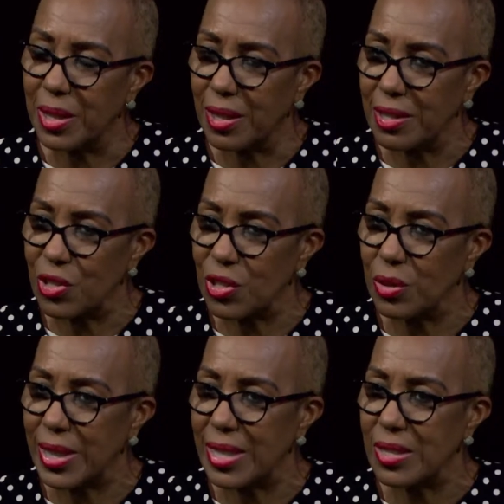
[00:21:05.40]
other
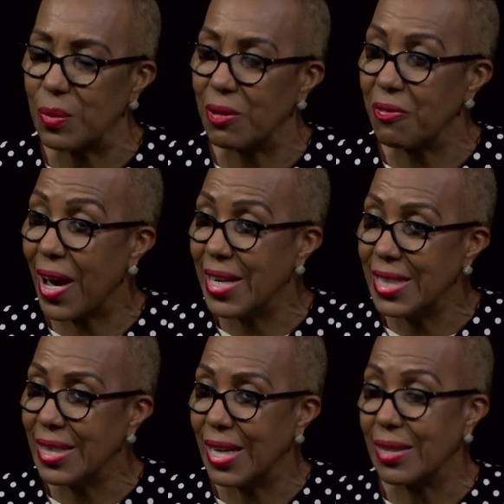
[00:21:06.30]
students. We're
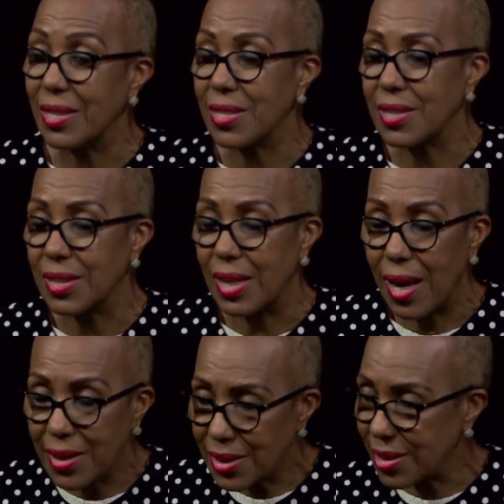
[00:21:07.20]
finding that the
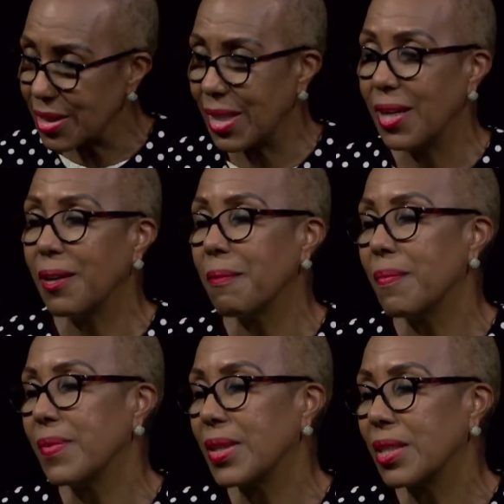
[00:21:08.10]
slightest thing
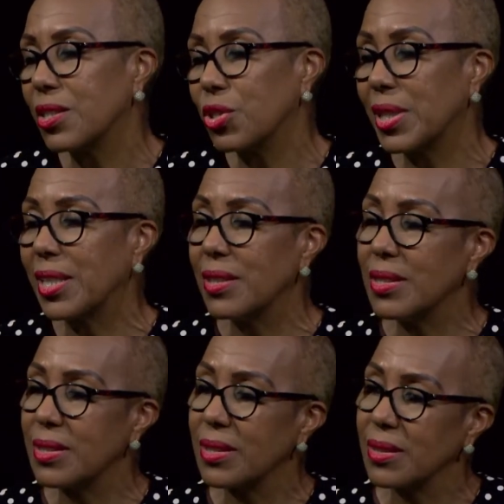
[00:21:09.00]

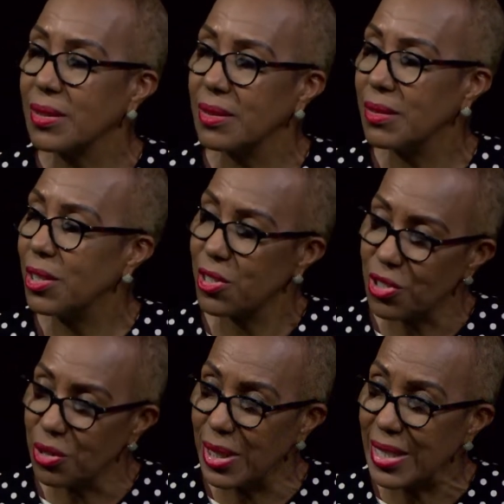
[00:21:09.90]
triggers our
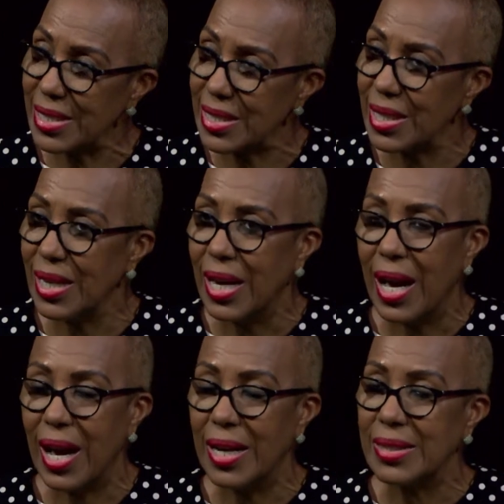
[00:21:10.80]
students,
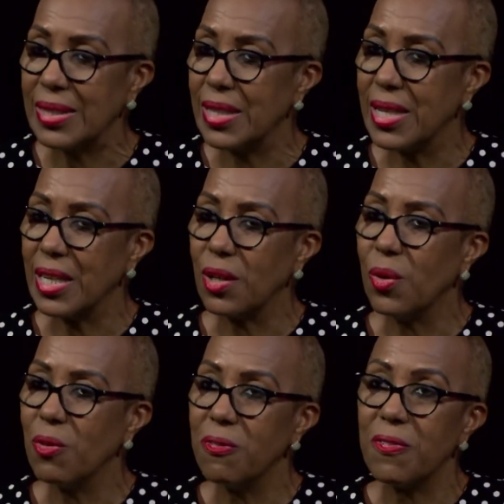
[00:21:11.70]
and they
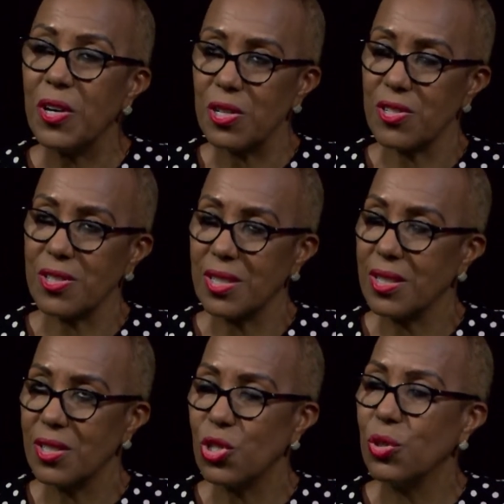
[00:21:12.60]
go first
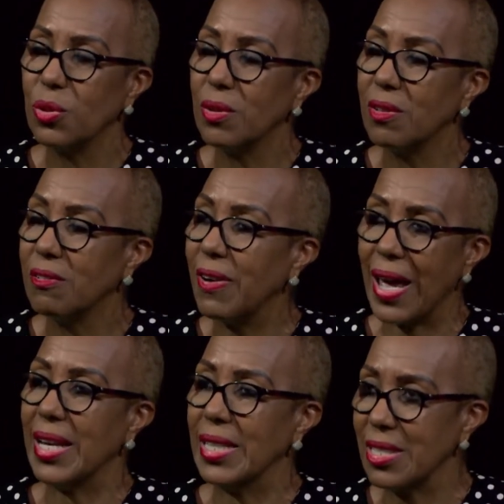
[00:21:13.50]
to
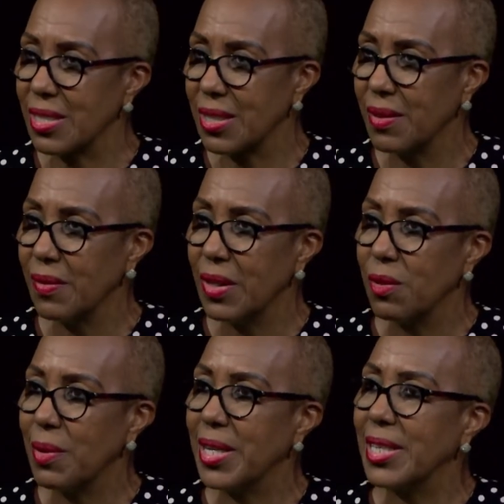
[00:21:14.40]
violence
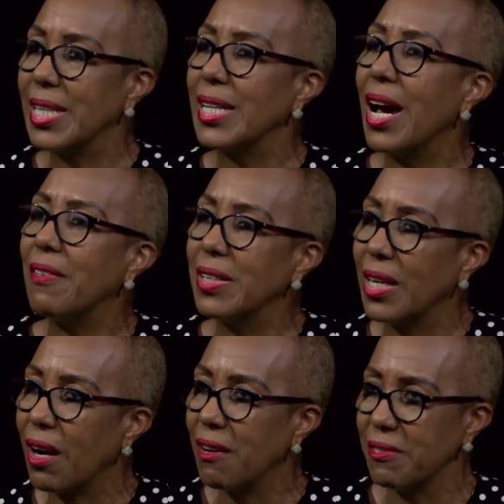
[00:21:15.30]
rather than having a
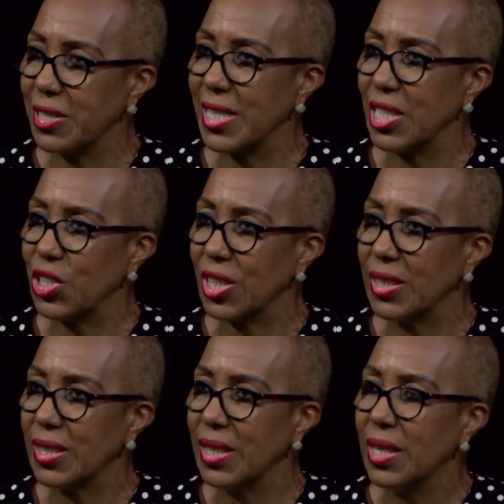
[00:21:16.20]

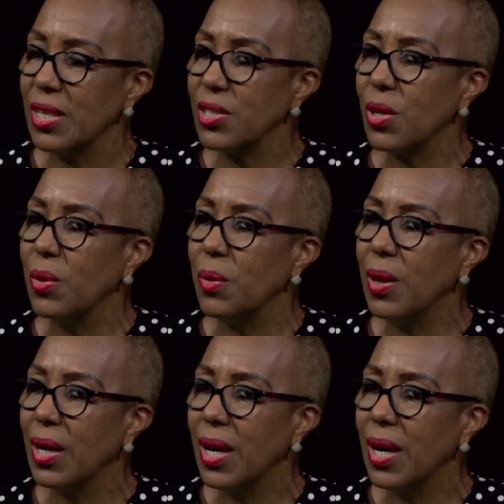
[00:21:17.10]
conversation. So